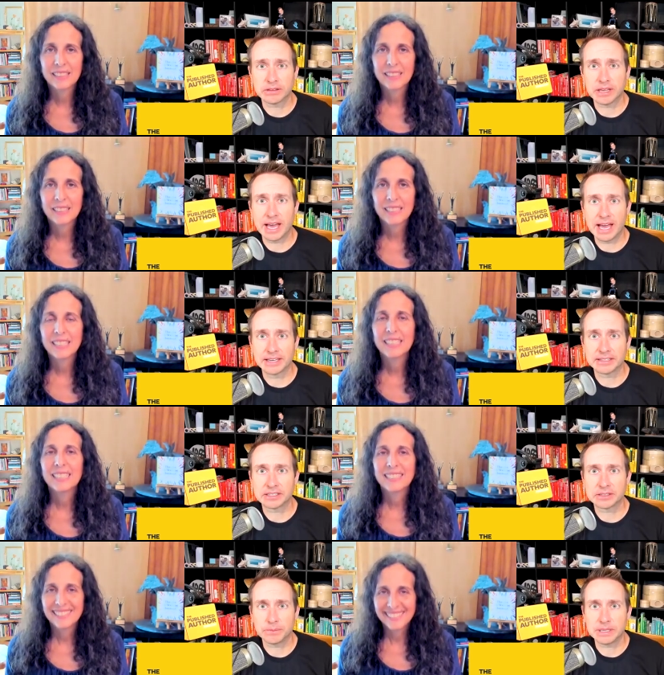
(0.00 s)

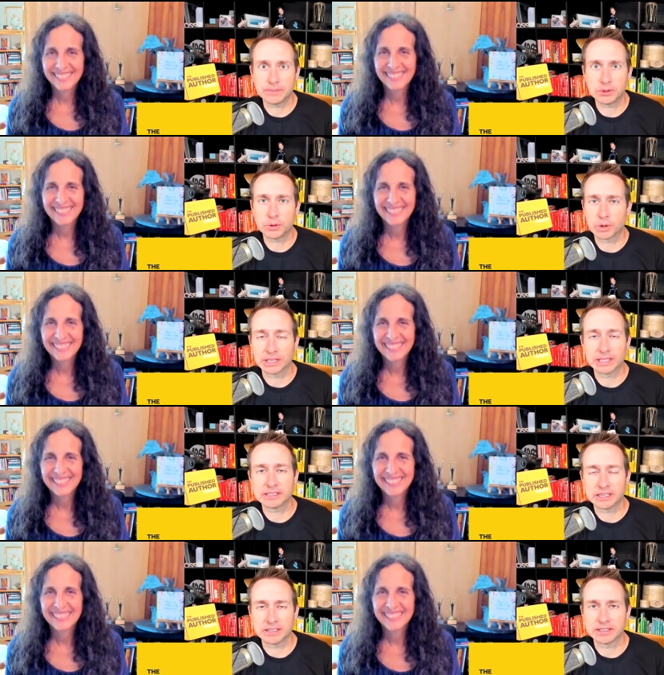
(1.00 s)
Speaker 1: that people who are
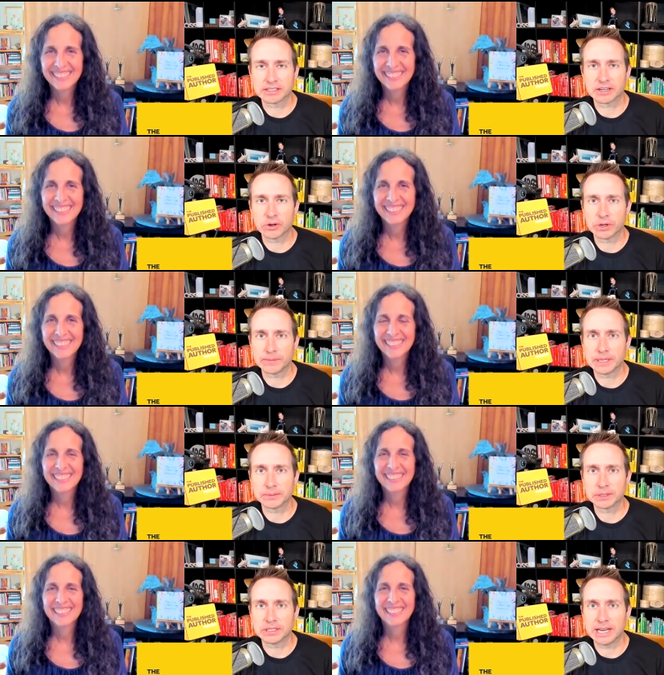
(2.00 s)
listening to this are going to be
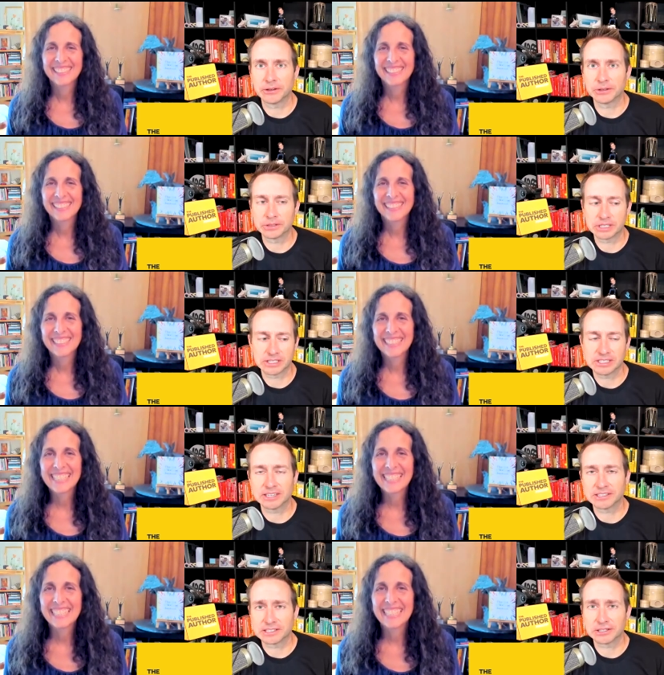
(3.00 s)
able to download. Can you
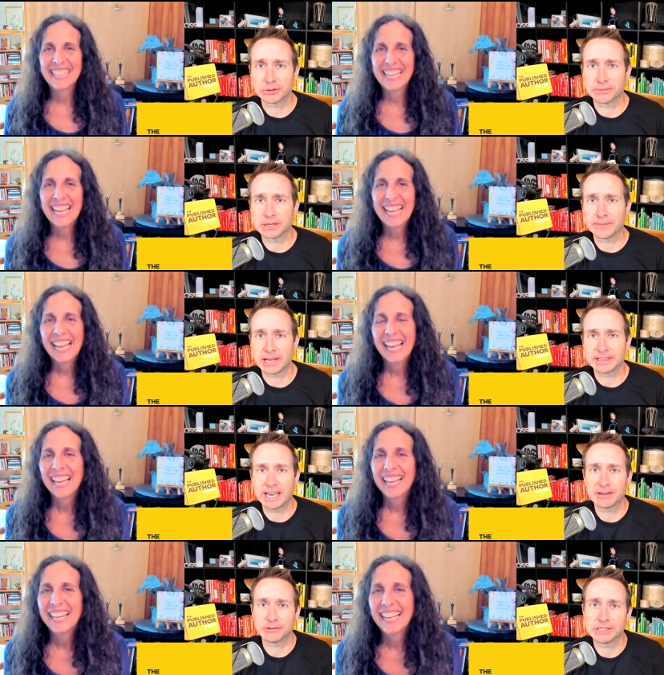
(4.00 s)
tell us a little bit about
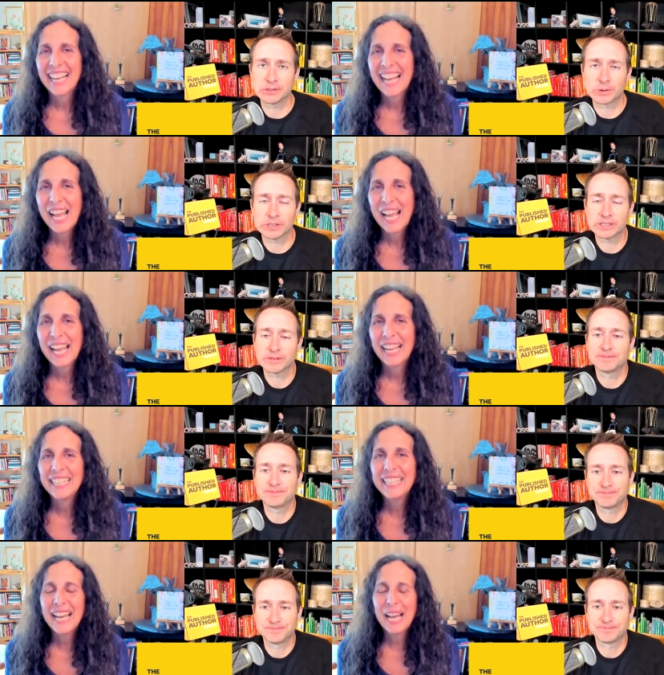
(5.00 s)
that resource?
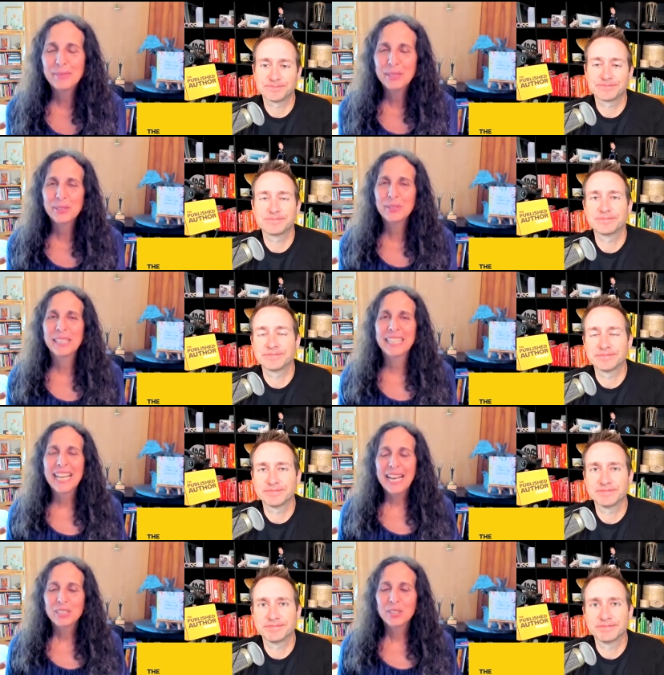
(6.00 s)
Speaker 2: Yeah, absolutely.
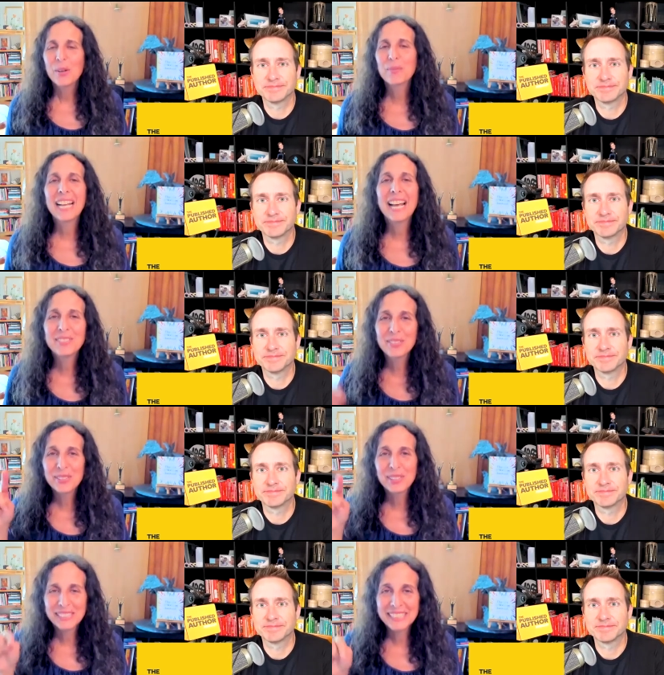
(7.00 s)
So I'm going to have to
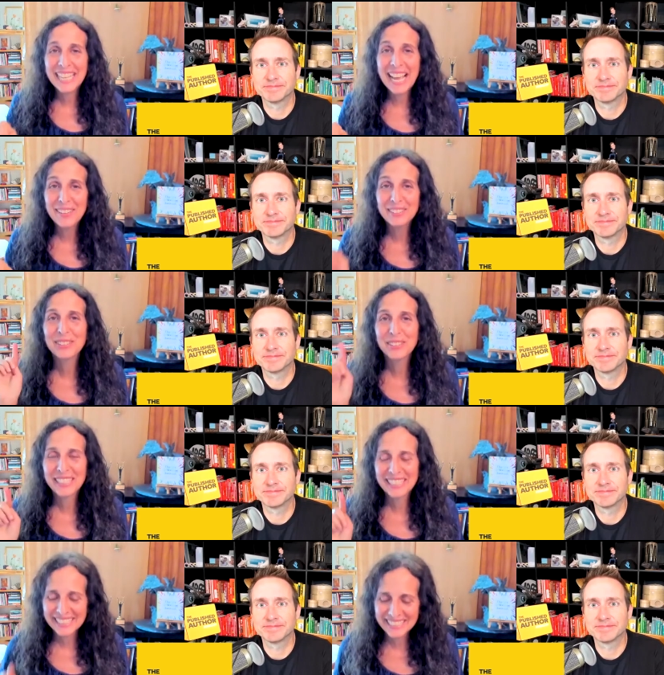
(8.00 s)
look down to look
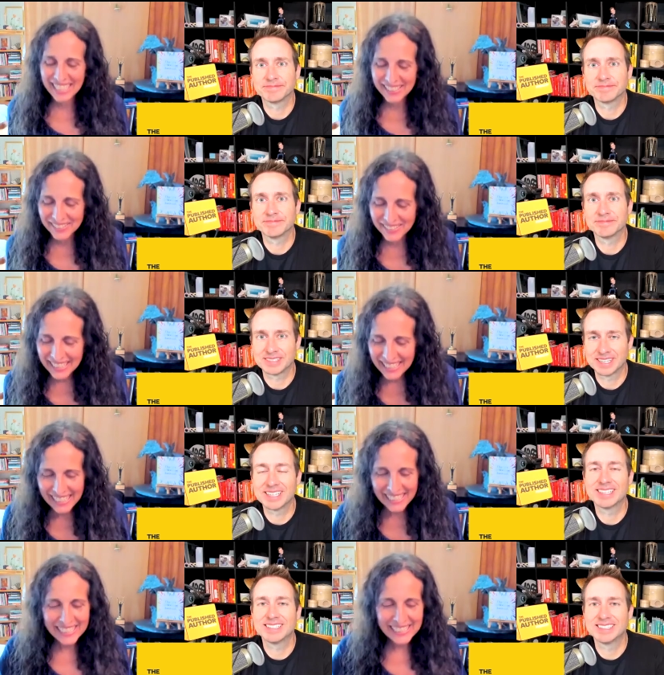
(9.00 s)
at the title.
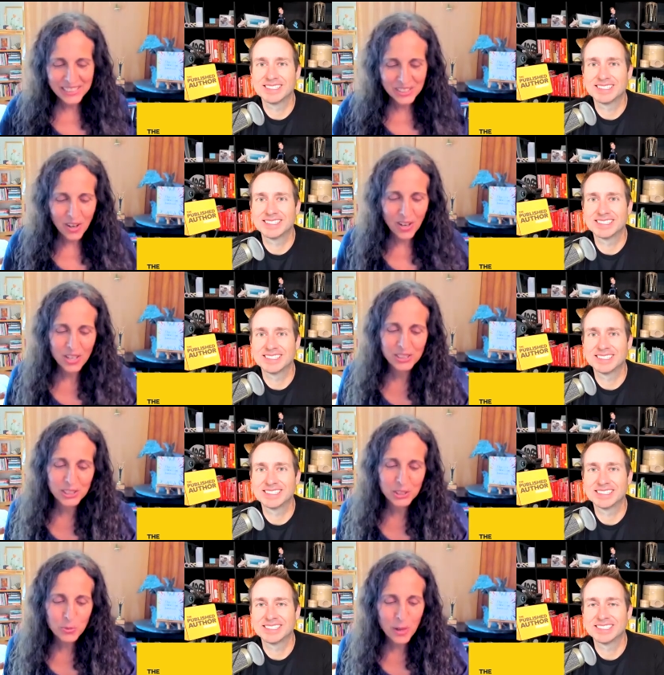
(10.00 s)
It is called
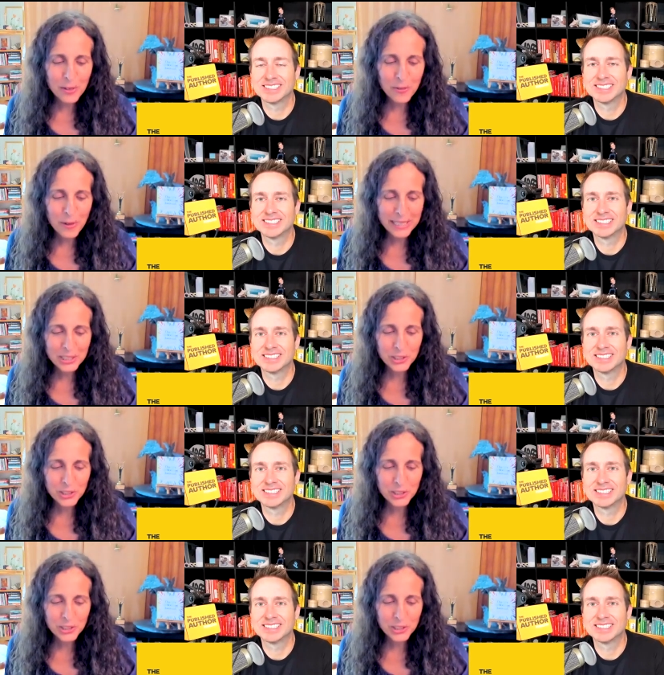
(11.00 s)
12 Ways